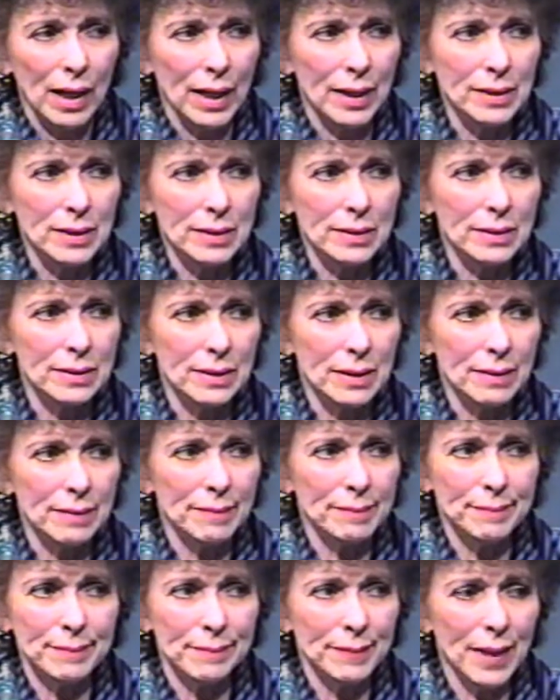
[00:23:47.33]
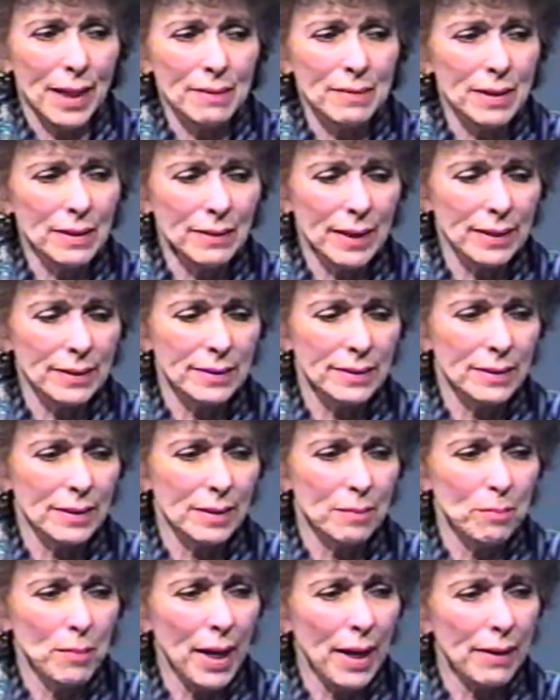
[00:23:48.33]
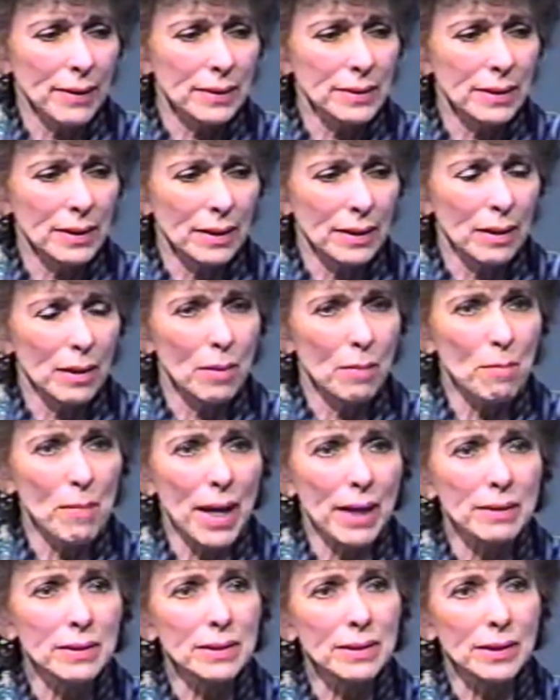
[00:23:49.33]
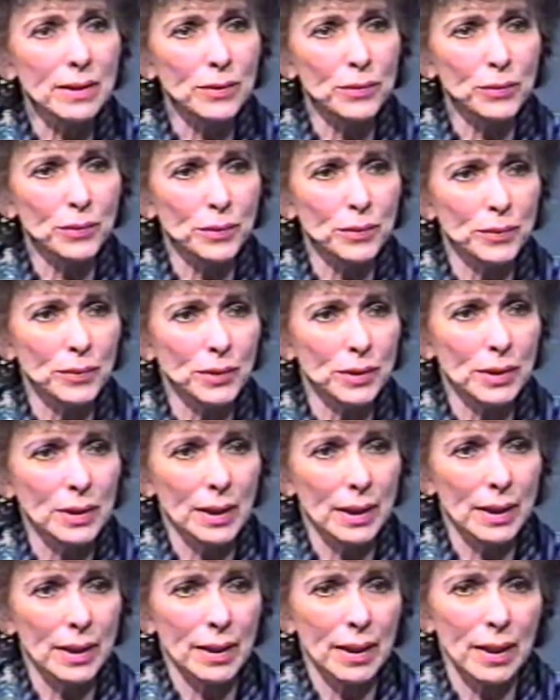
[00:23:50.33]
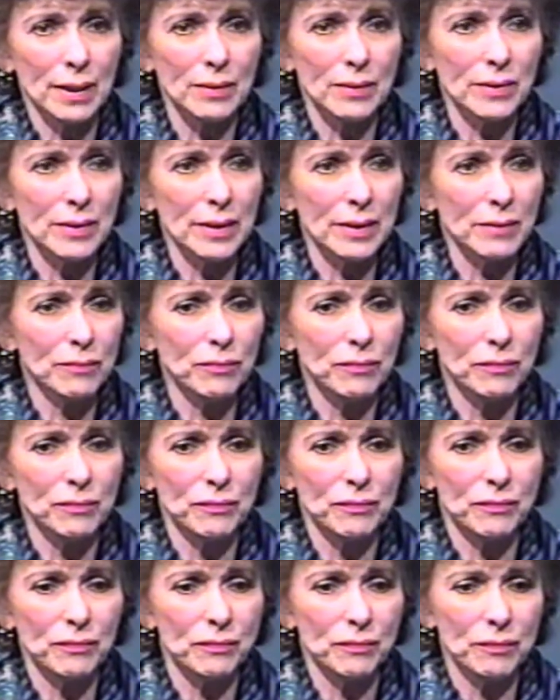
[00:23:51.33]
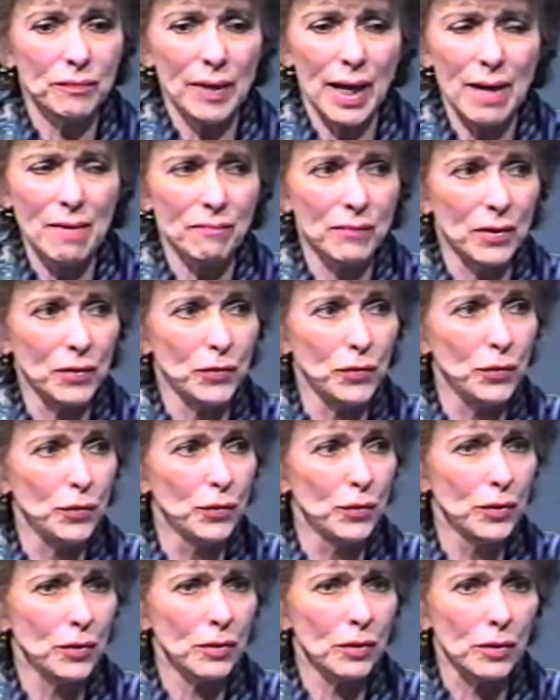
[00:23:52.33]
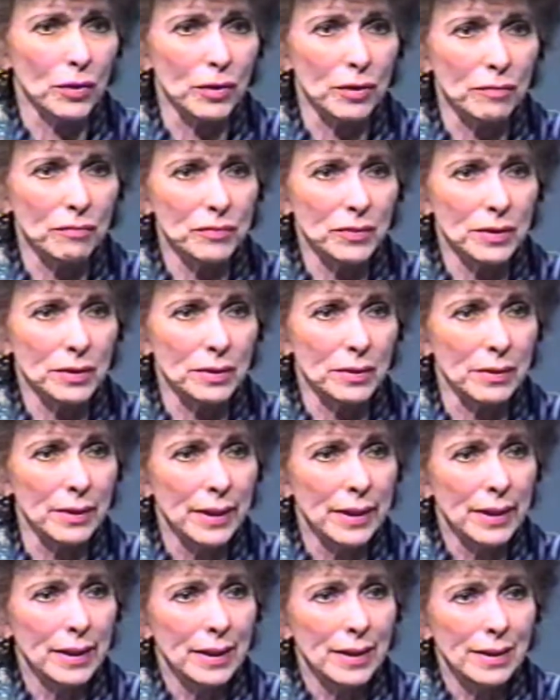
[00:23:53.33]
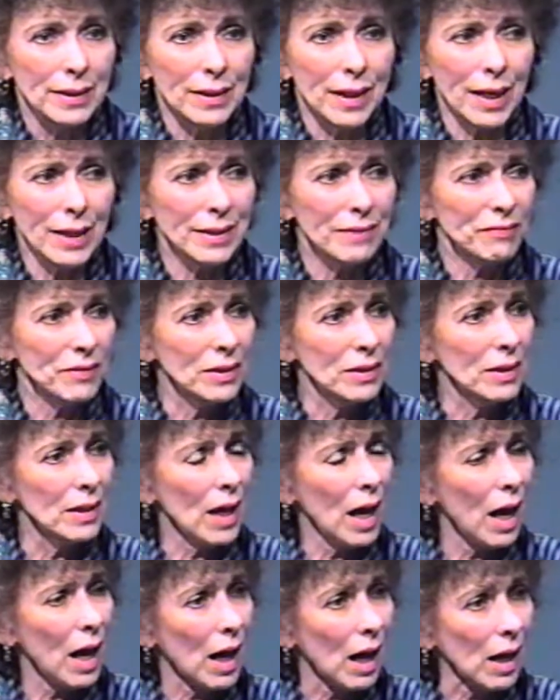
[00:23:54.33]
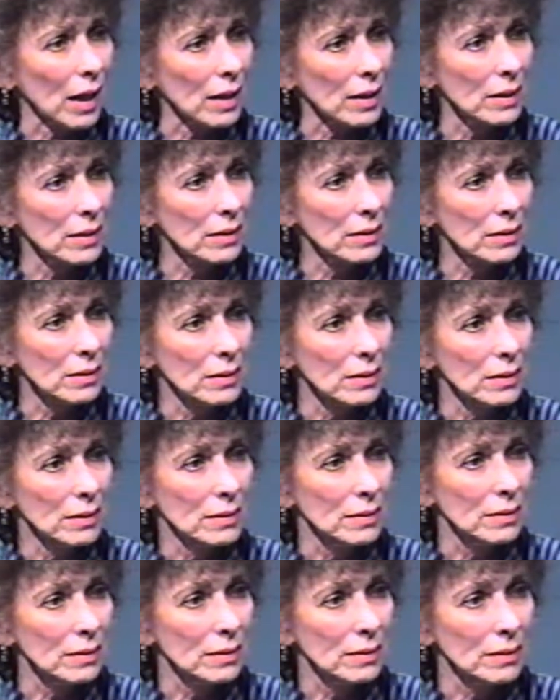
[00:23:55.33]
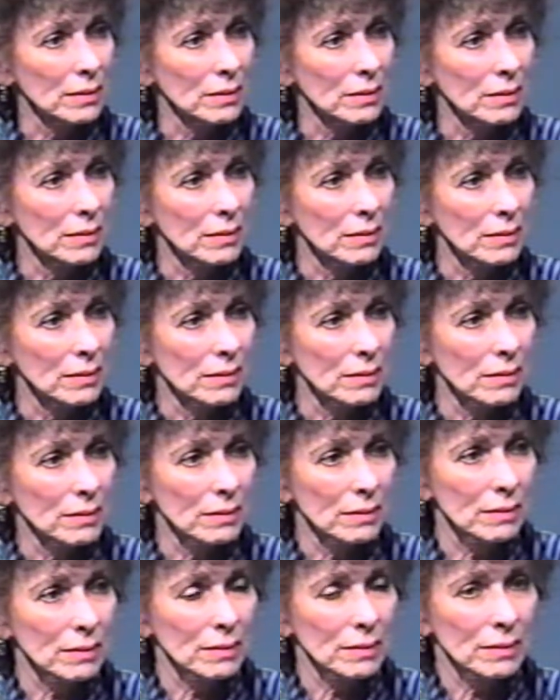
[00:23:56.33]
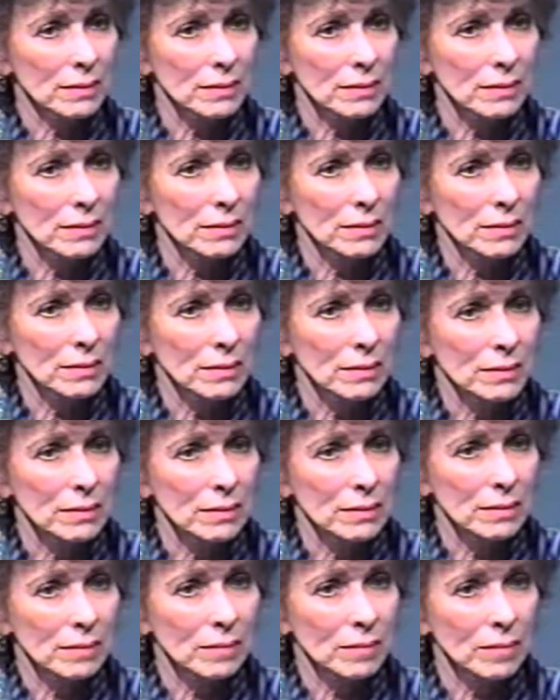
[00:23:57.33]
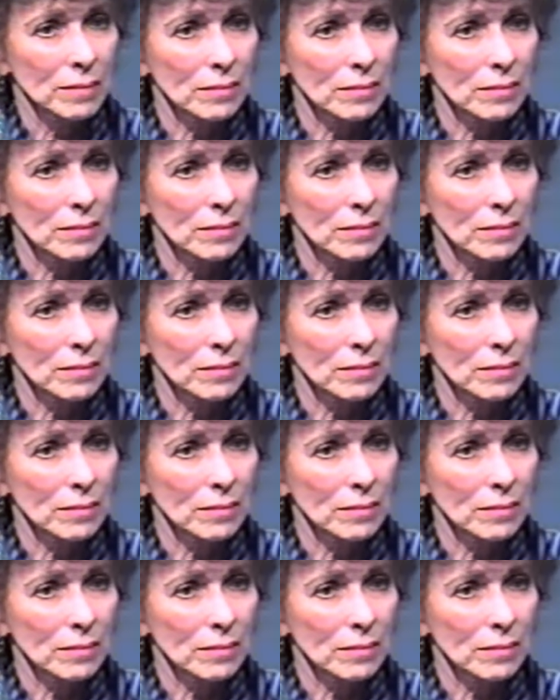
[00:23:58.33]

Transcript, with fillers: I just, um, I think that's embarrassing, an embarrassing intrusion, and, and they have the nerve to not even knock. Yes. I'm not